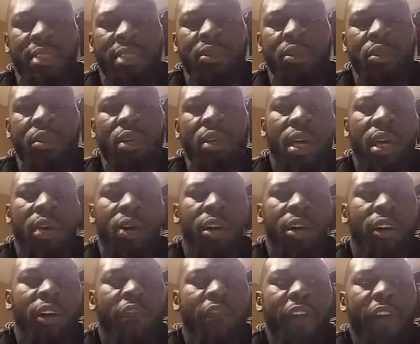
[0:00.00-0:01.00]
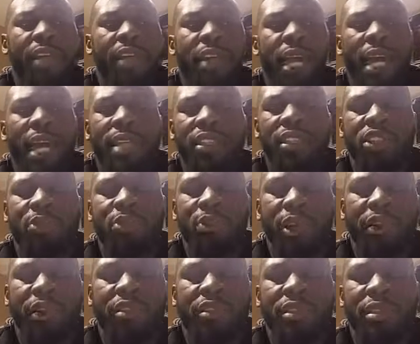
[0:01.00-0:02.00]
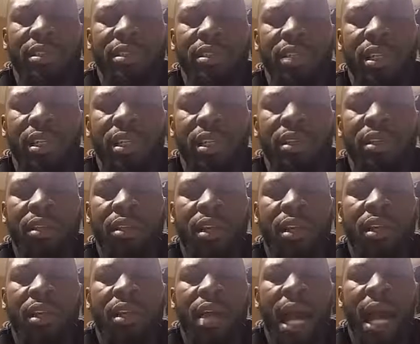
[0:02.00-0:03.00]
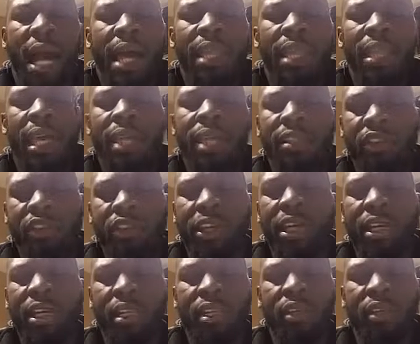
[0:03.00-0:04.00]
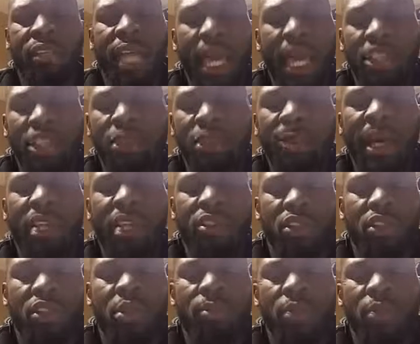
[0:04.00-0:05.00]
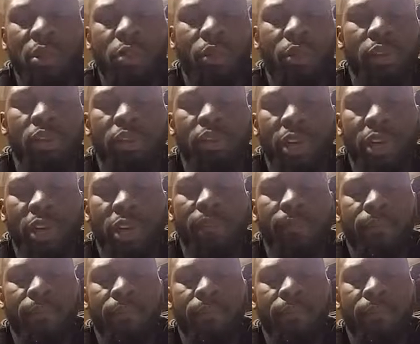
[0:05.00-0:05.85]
you know, a fighter has his preferences, and I liked Grant gloves. I had a sponsorship deal with Grant